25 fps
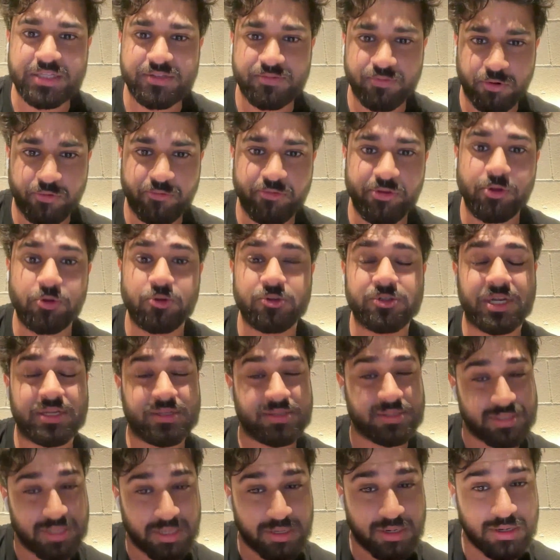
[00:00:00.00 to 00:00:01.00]
that's what we
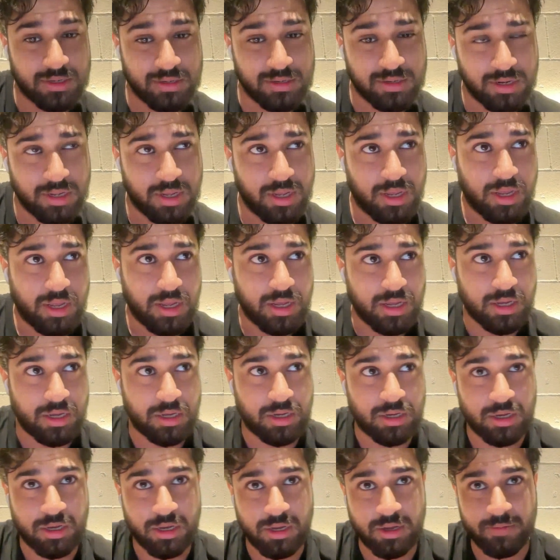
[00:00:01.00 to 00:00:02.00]
use as a signal.
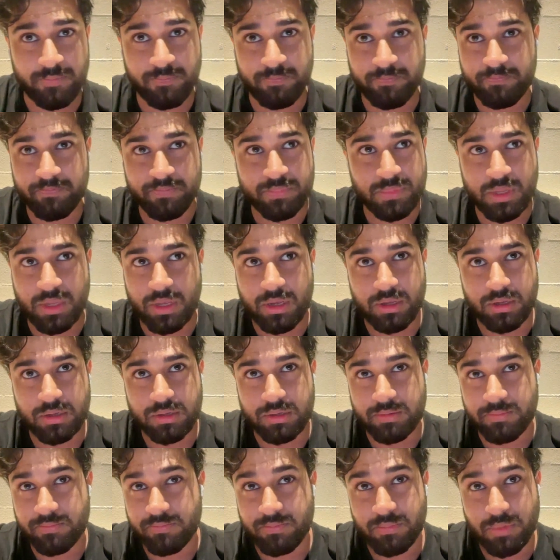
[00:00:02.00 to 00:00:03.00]
Uh,
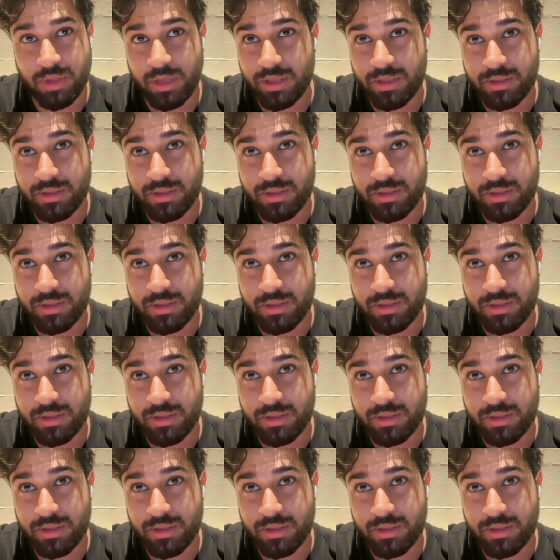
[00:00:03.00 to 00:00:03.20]
uh,